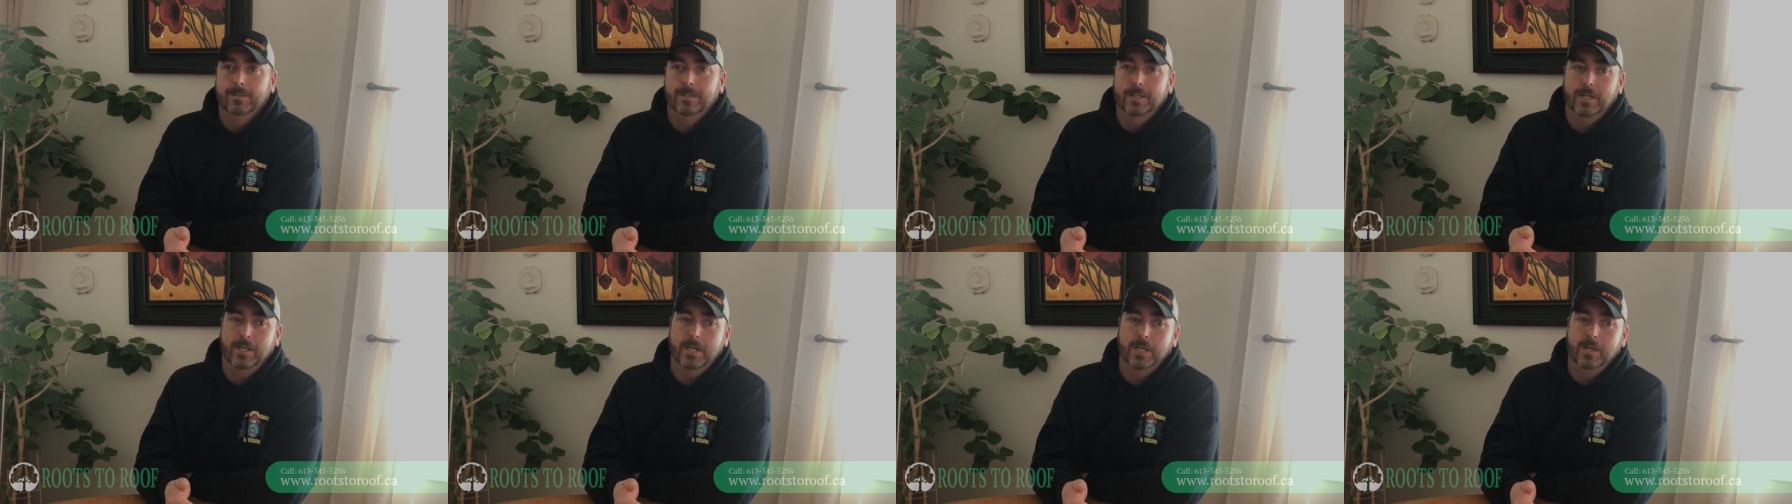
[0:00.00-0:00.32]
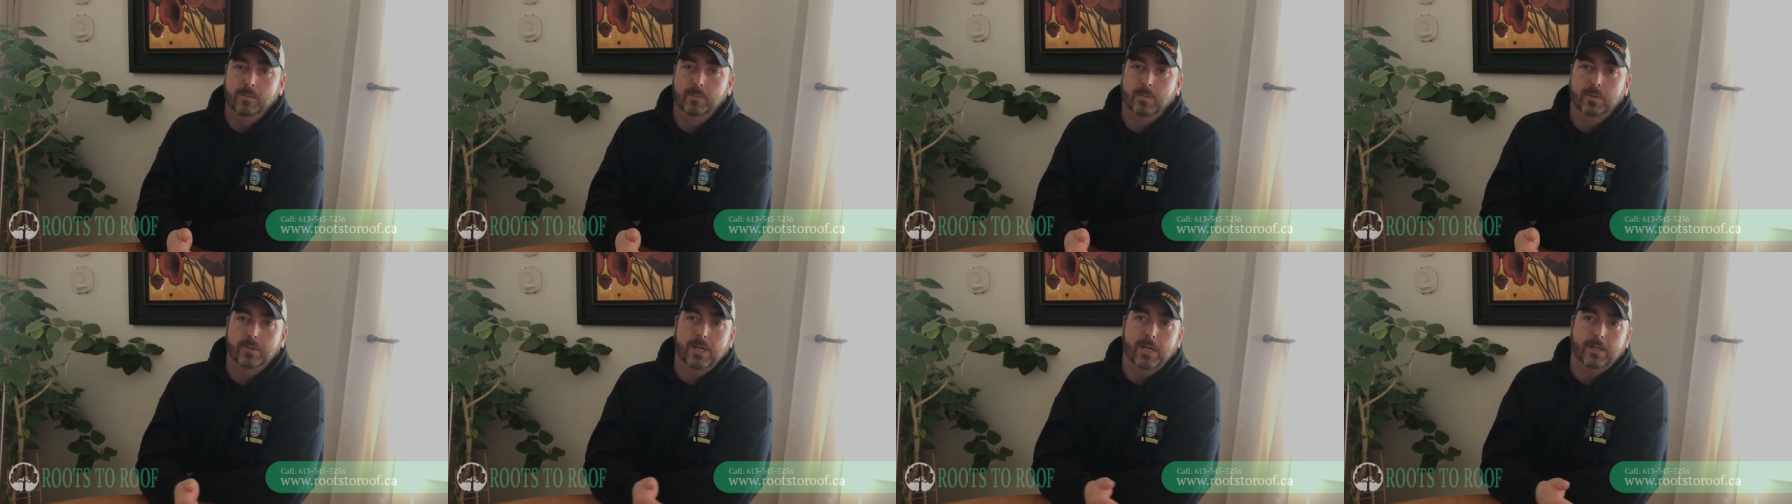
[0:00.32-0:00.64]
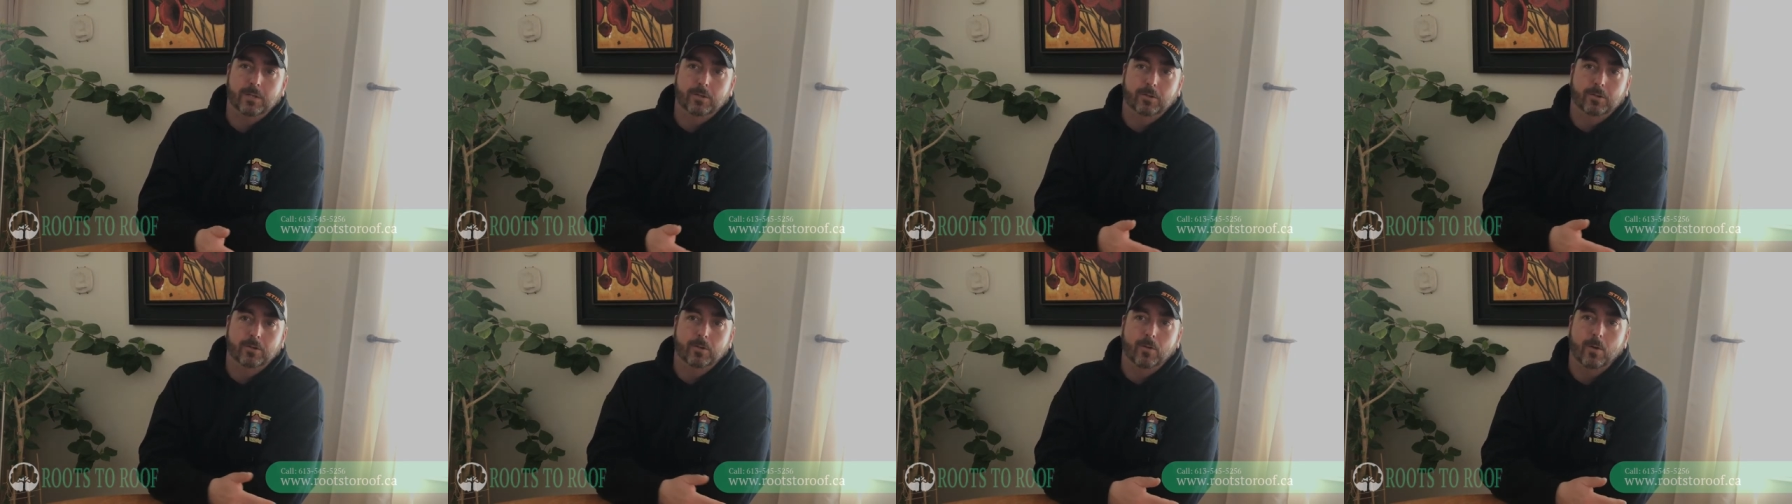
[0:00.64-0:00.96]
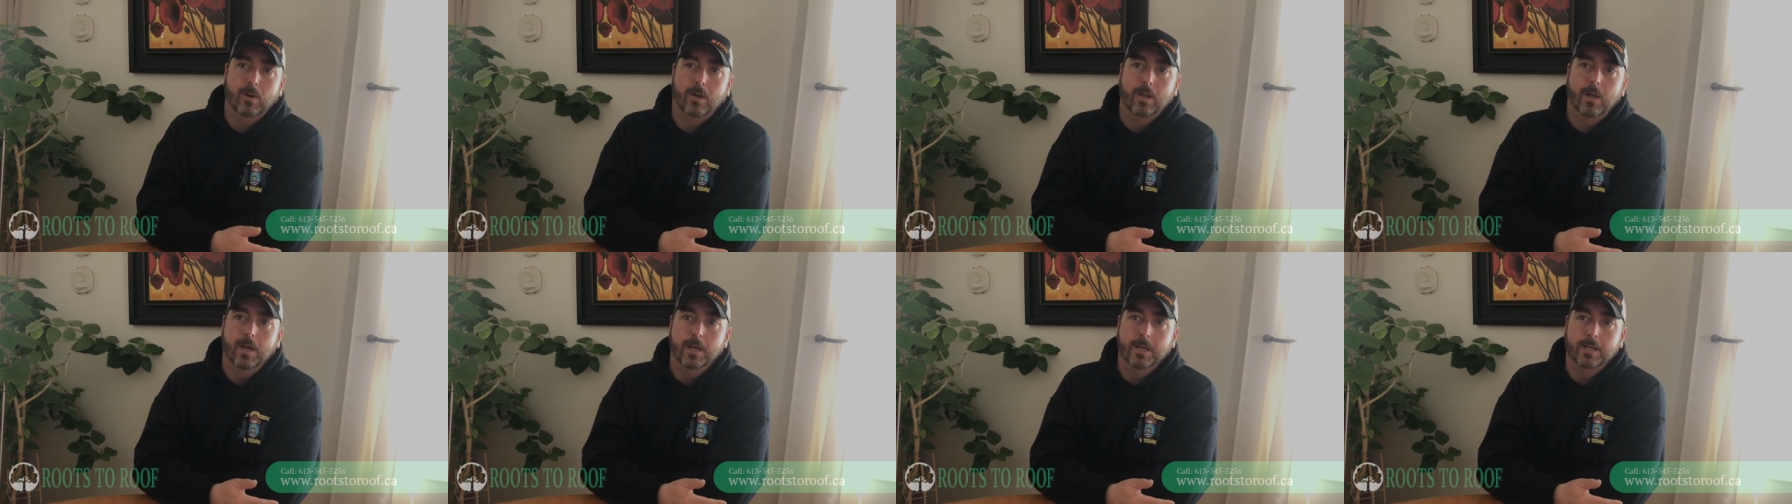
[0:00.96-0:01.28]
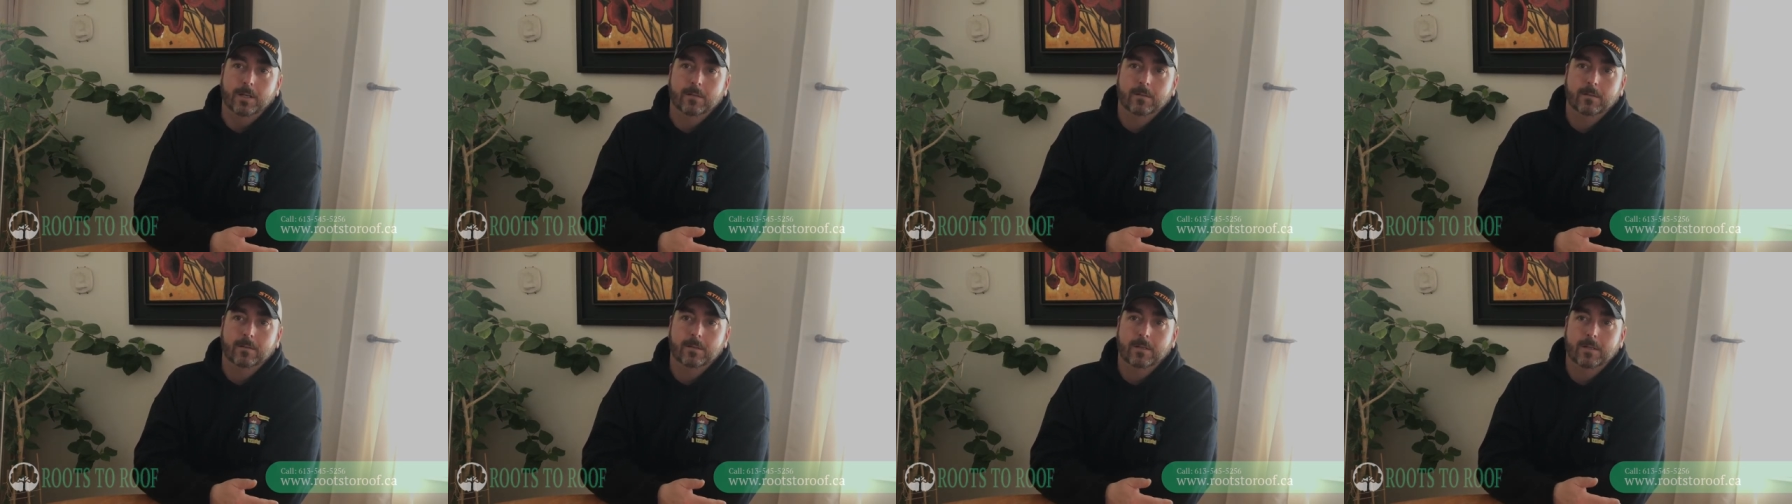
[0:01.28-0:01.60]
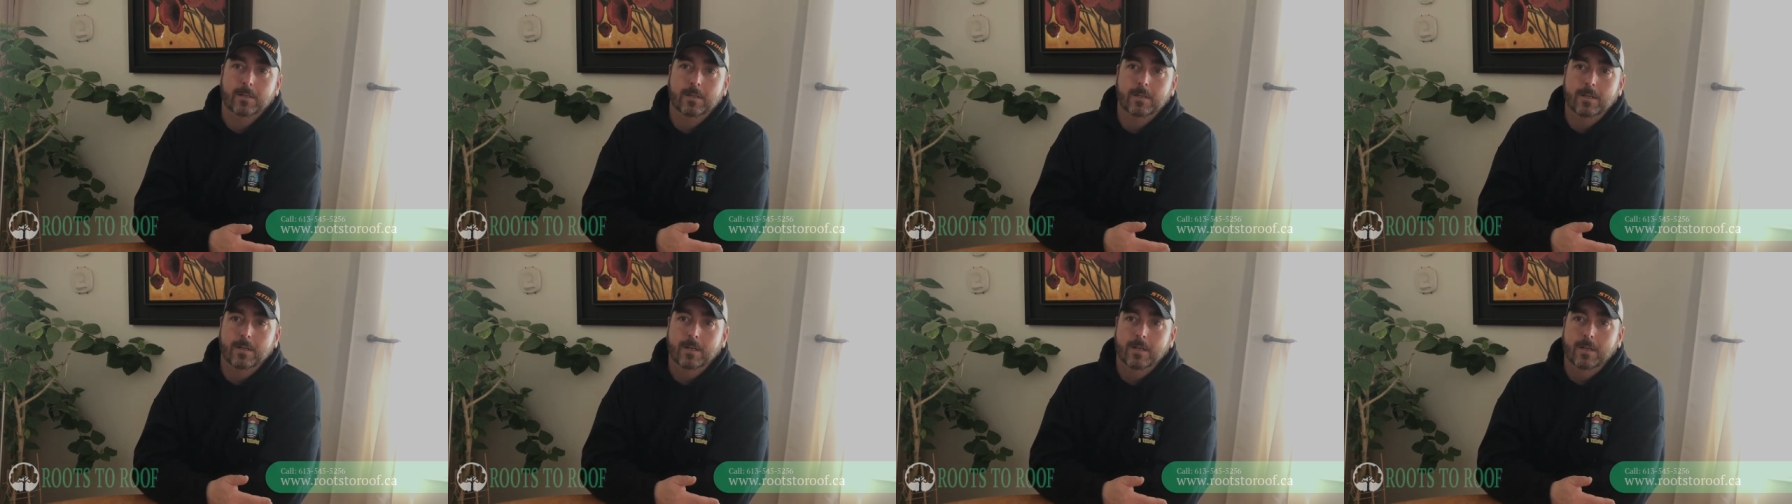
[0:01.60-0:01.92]
and protect your shoreline
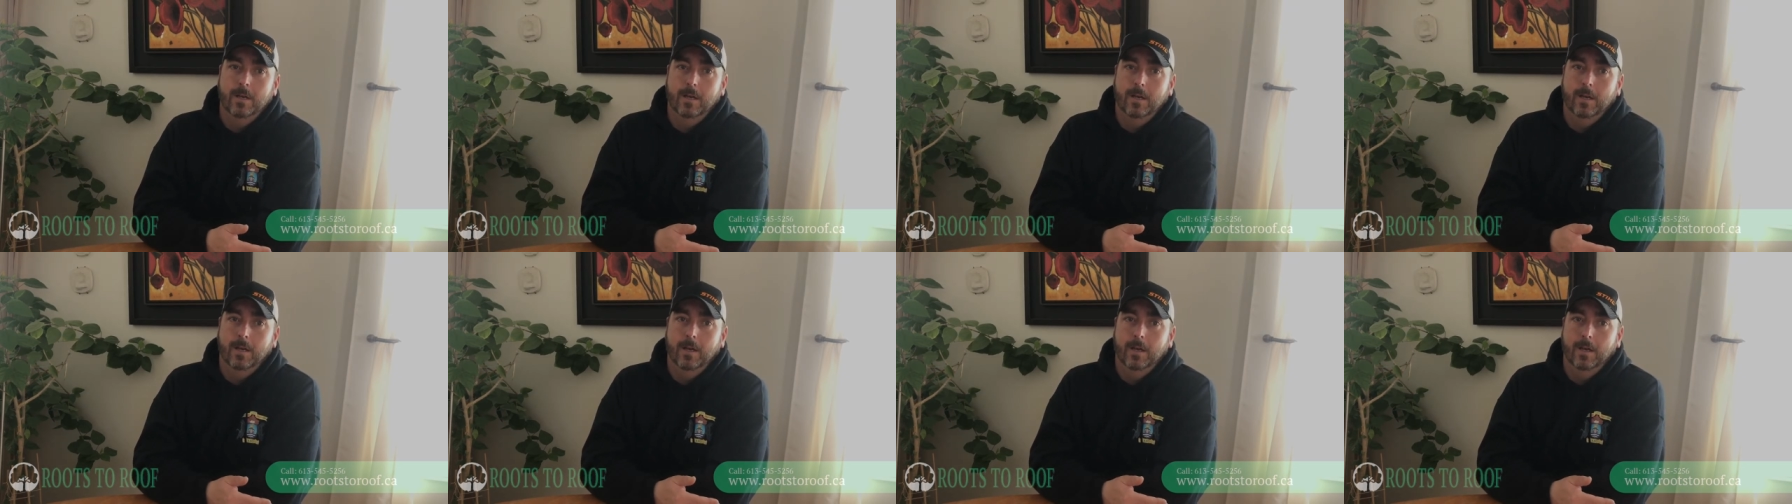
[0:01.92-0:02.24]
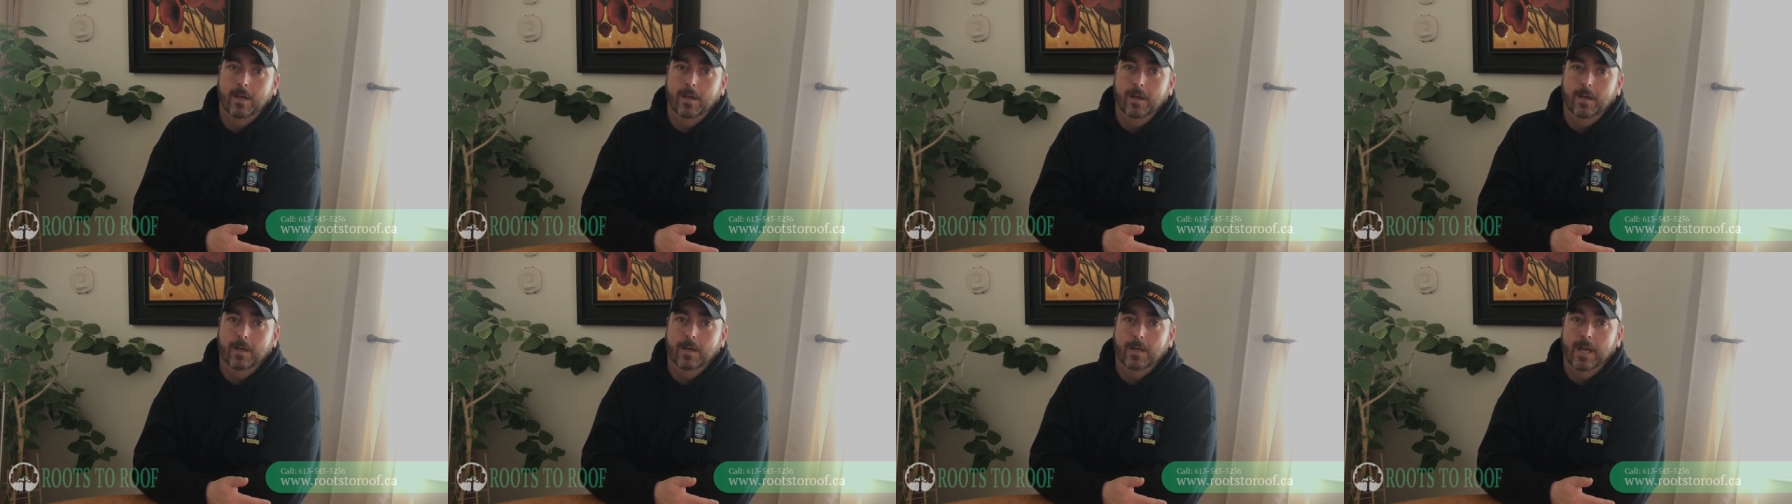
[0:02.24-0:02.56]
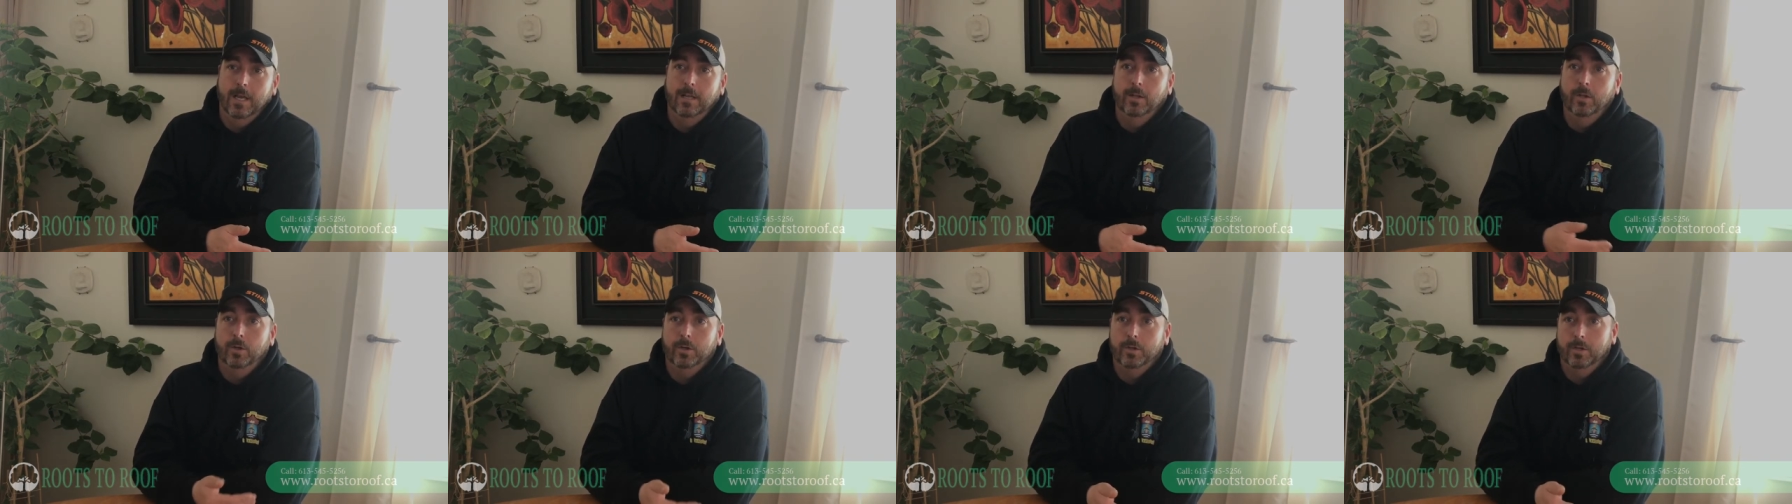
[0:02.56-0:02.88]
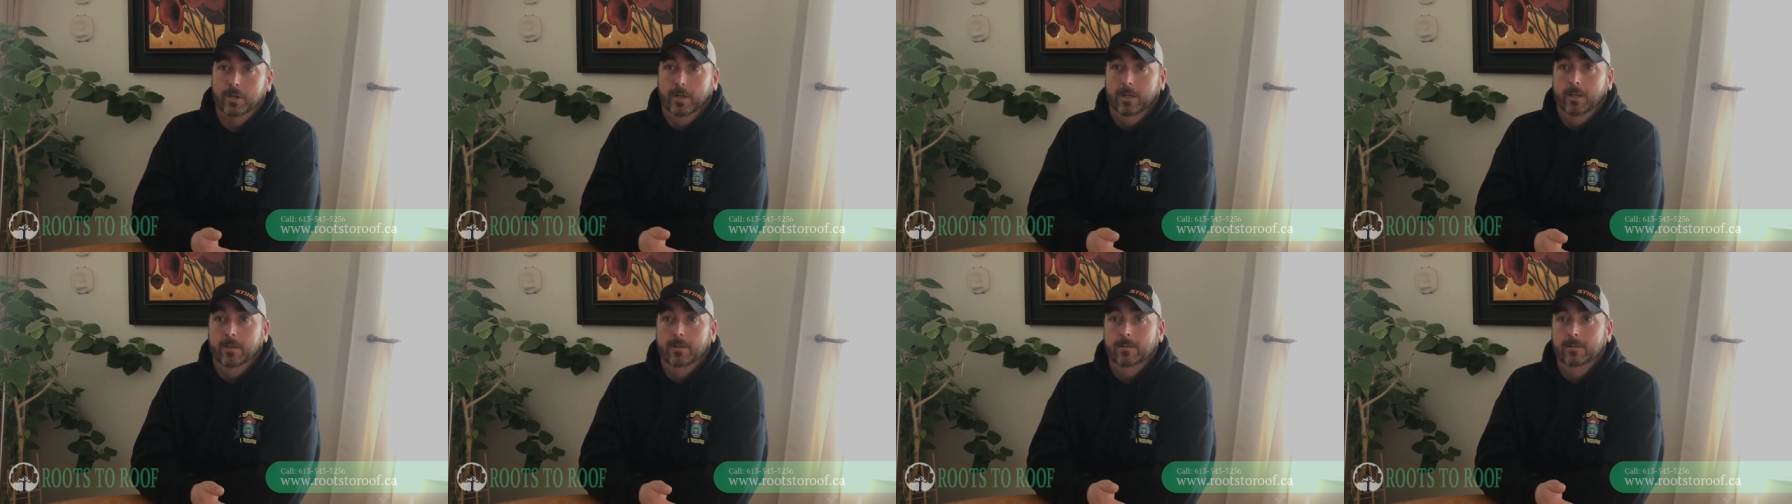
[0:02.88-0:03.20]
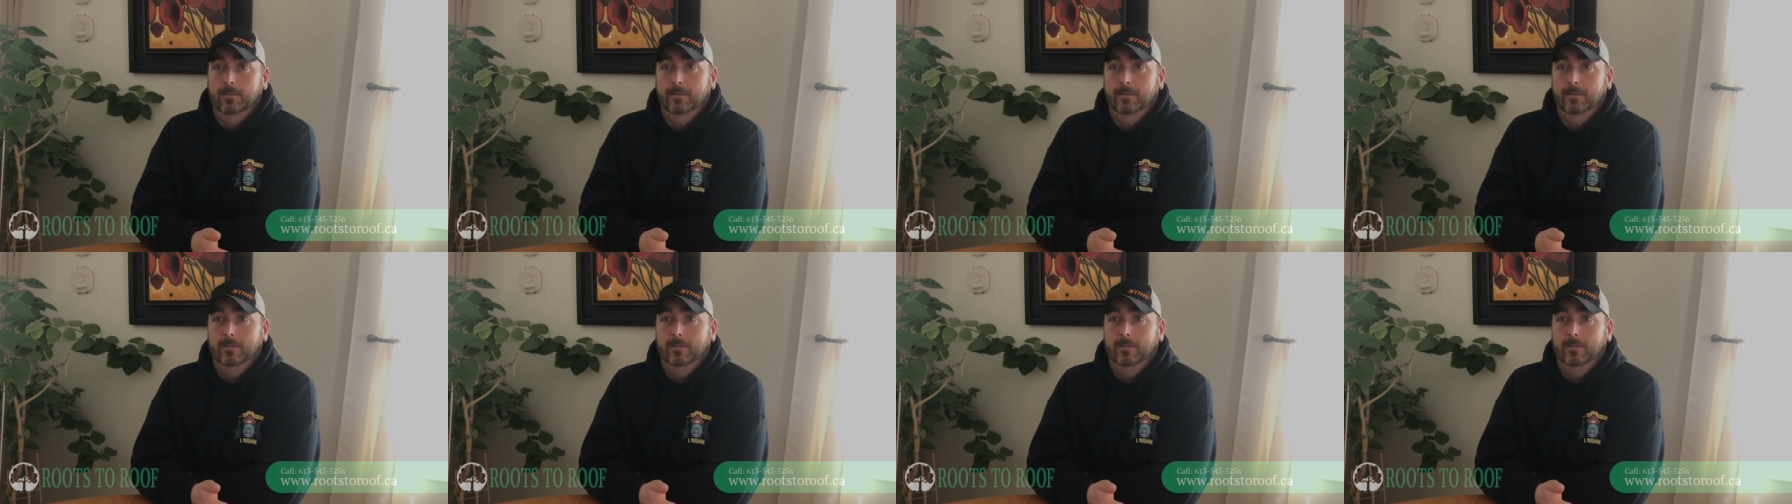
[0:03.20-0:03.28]
and look good.